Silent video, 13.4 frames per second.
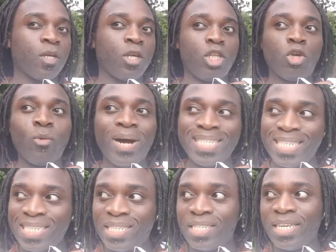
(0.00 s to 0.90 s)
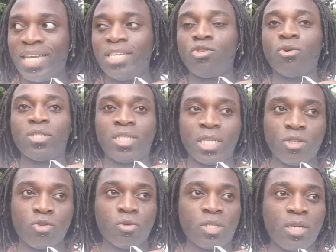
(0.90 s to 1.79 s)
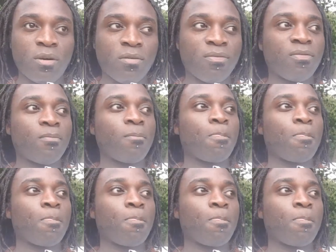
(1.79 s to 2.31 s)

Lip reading: No identity is your essential self.